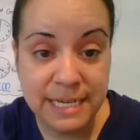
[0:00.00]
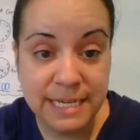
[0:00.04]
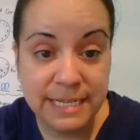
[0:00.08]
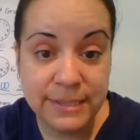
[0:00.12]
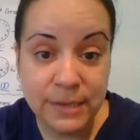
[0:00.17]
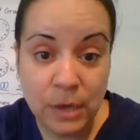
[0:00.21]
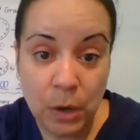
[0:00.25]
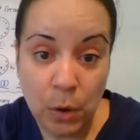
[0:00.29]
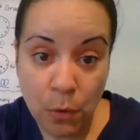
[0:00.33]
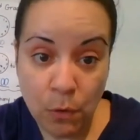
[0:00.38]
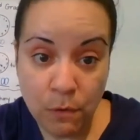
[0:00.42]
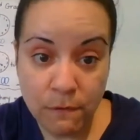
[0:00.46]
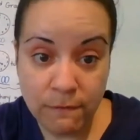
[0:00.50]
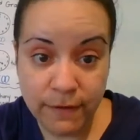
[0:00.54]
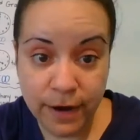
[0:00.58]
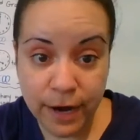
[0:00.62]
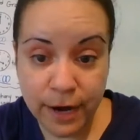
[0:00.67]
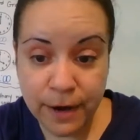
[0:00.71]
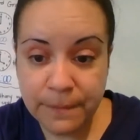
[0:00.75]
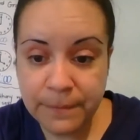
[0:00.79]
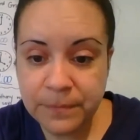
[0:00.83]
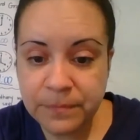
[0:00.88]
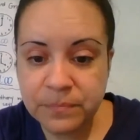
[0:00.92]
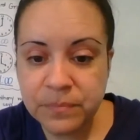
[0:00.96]
is over.
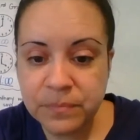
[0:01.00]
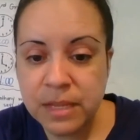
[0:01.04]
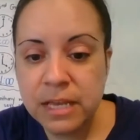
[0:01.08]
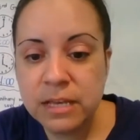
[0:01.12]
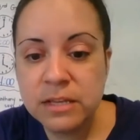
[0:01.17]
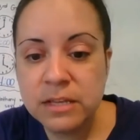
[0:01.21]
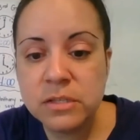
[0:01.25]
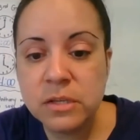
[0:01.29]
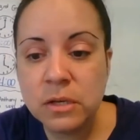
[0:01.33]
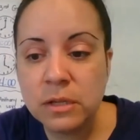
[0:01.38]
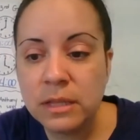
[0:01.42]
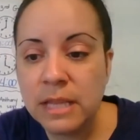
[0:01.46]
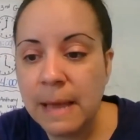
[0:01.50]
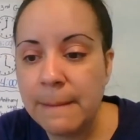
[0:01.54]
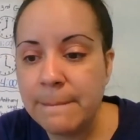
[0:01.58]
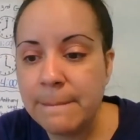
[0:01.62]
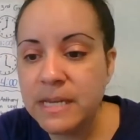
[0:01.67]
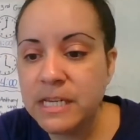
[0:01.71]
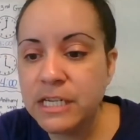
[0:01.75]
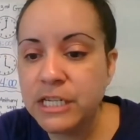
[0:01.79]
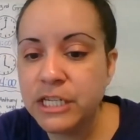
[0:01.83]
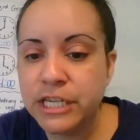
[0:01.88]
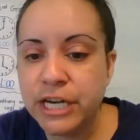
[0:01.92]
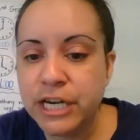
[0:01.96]
So let
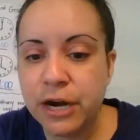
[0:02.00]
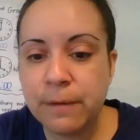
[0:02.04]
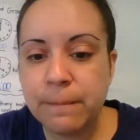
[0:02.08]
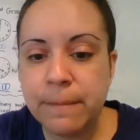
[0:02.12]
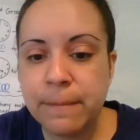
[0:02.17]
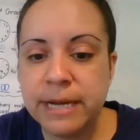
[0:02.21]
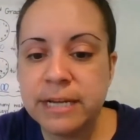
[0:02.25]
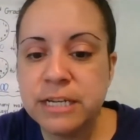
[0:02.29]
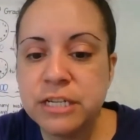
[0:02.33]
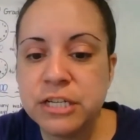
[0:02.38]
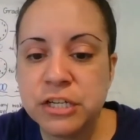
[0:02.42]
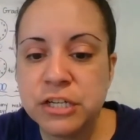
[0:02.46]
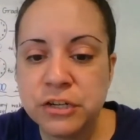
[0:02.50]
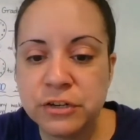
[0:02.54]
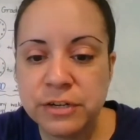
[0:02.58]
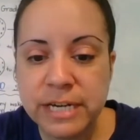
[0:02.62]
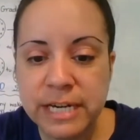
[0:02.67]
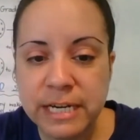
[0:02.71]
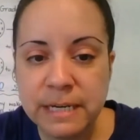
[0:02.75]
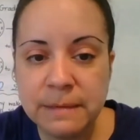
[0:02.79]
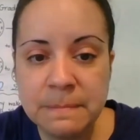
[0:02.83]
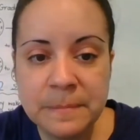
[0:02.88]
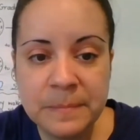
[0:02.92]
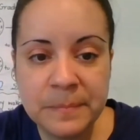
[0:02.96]
me share my
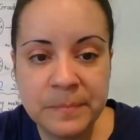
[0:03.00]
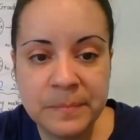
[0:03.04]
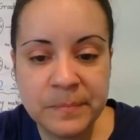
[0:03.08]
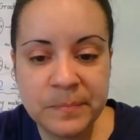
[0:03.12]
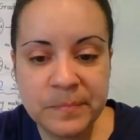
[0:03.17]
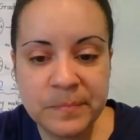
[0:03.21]
screen.